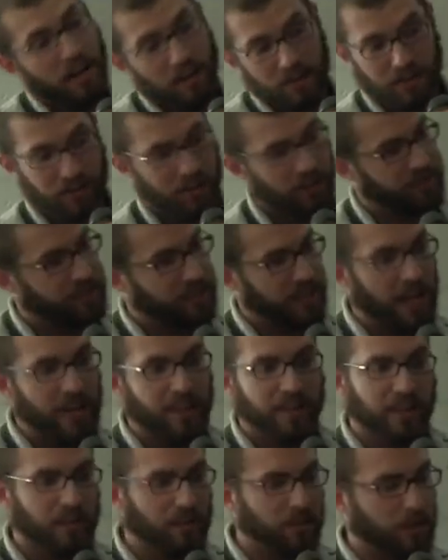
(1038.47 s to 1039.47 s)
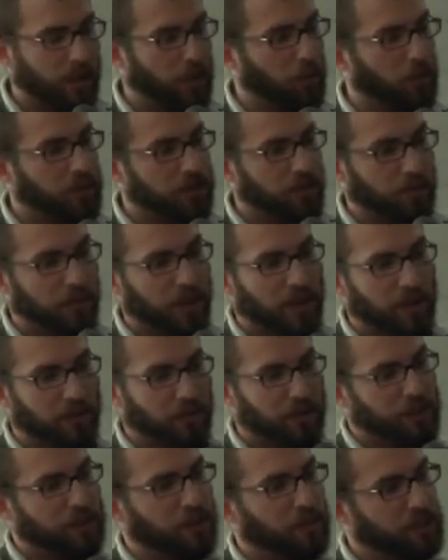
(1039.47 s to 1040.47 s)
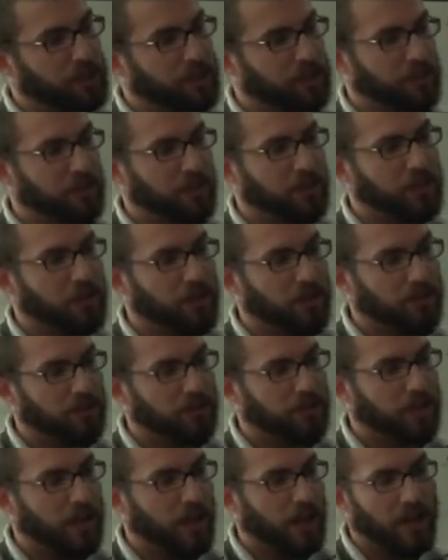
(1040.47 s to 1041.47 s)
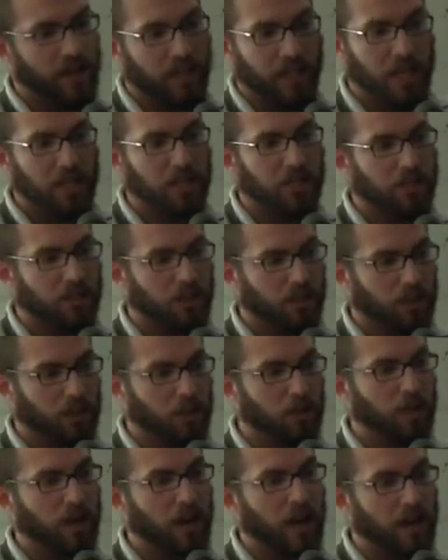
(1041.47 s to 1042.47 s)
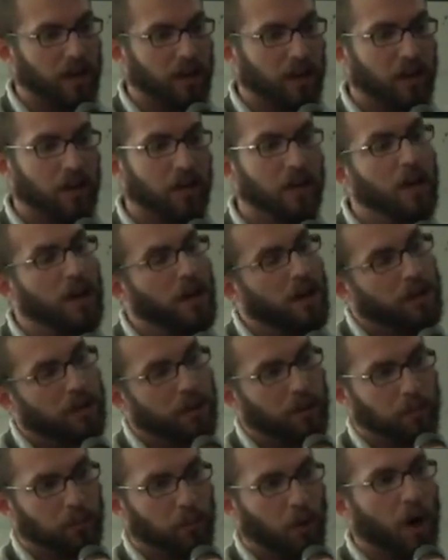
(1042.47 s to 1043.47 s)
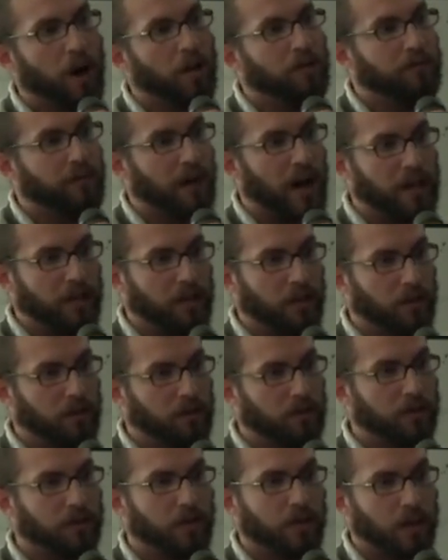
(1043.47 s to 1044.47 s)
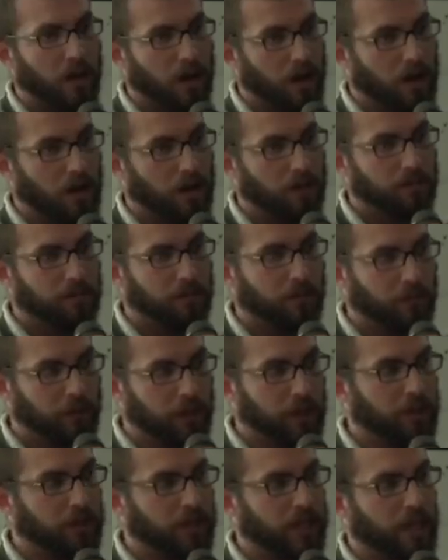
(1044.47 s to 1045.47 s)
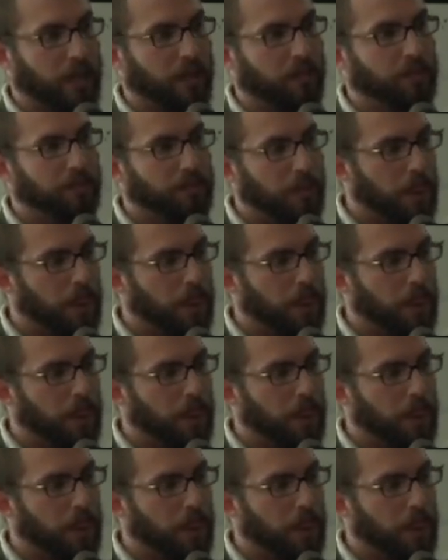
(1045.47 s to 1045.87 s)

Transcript: The slide that wasn't playing for some reason shows Acacia acuminata, the broad phyllode phenotype.